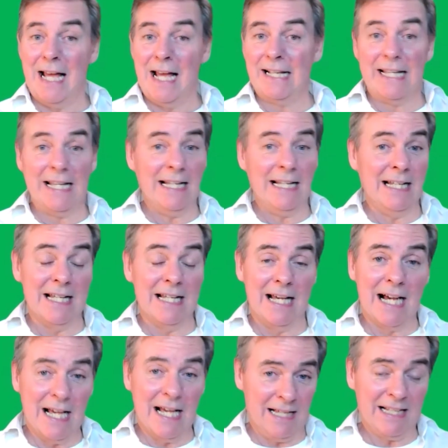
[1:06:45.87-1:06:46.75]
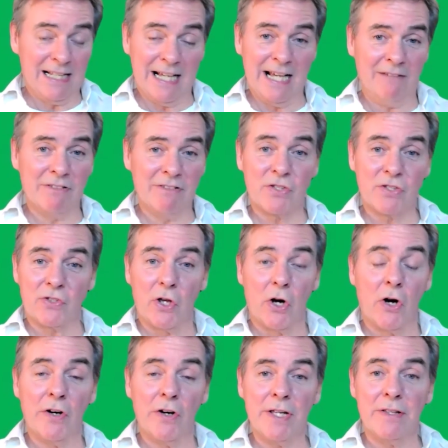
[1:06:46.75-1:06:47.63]
Again, I have a
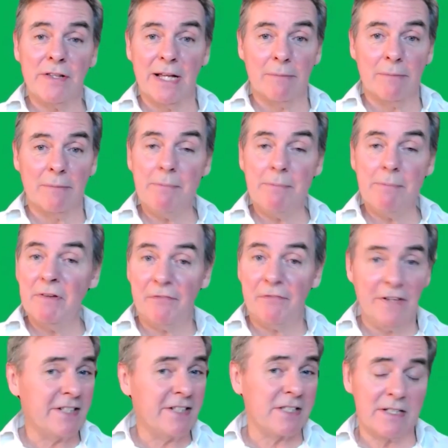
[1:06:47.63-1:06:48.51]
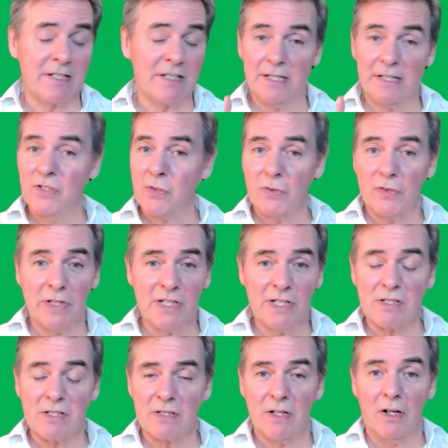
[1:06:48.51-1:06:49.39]
story that maybe fits into
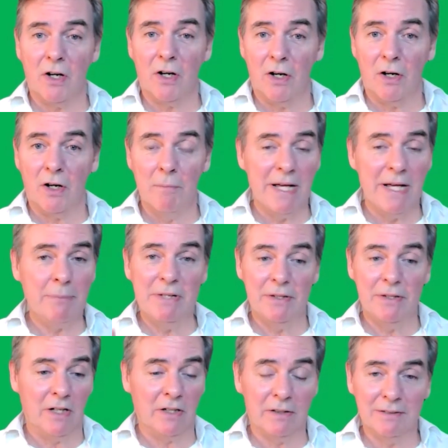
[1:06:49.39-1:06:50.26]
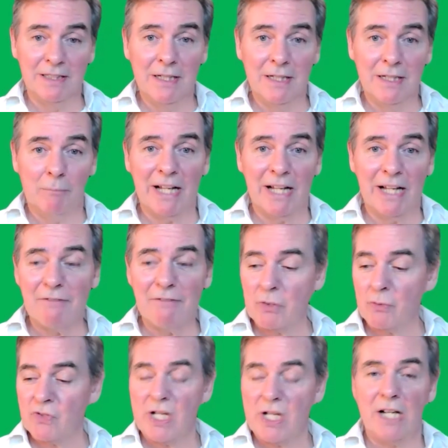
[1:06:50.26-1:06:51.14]
this or maybe not, but I
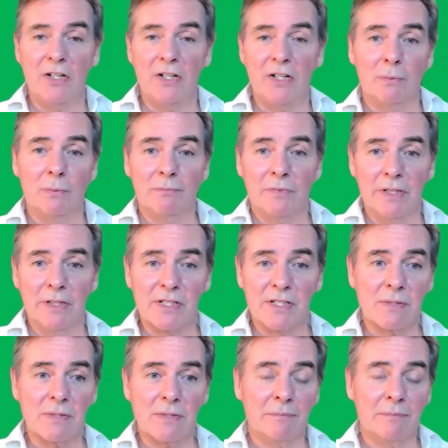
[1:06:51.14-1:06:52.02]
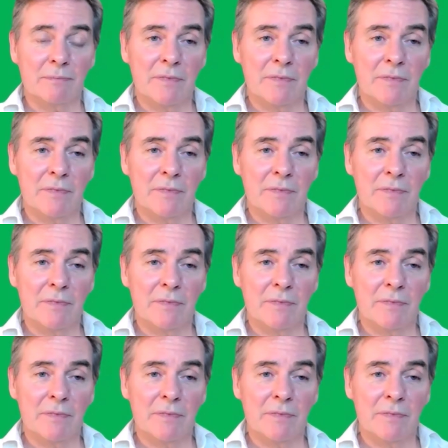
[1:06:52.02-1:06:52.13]
have to tell you this.